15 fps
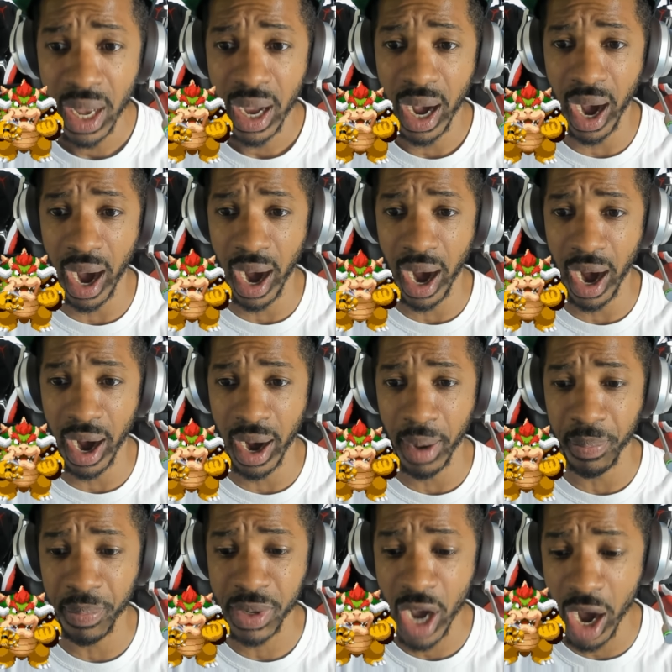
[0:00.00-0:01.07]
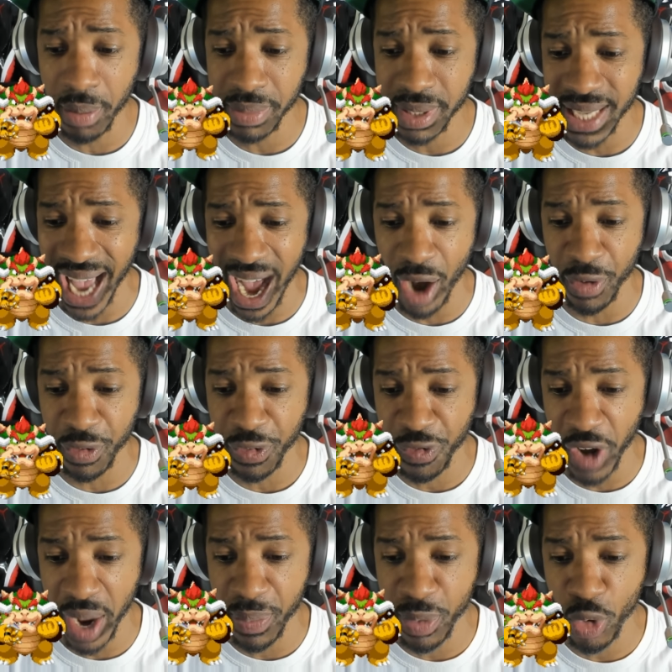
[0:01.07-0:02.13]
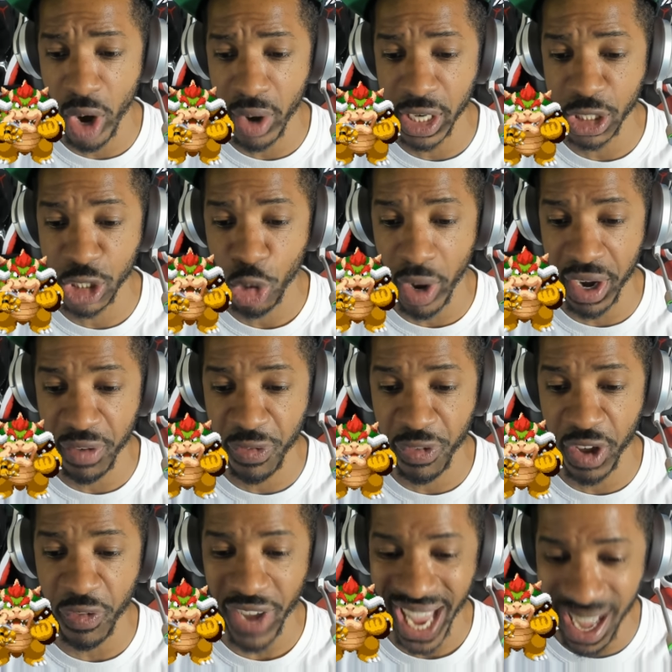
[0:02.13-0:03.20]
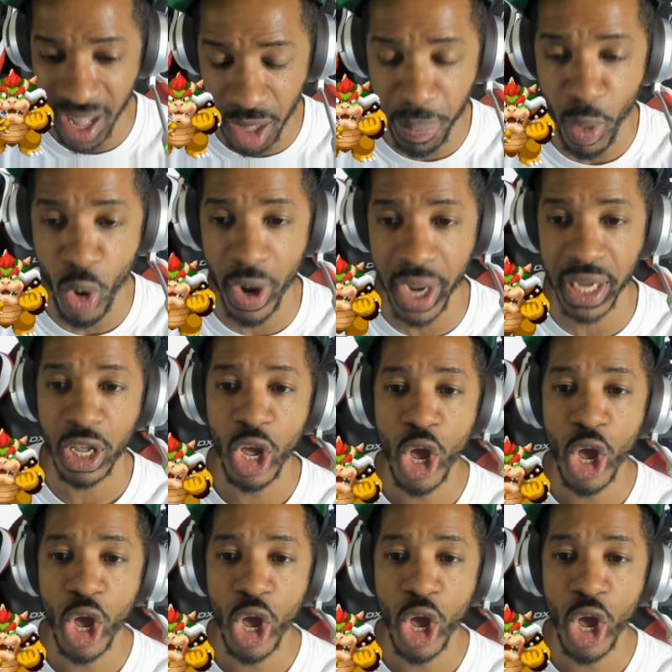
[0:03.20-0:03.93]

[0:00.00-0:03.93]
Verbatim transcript: Um, comes out February twenty-fifth, Hellpoint.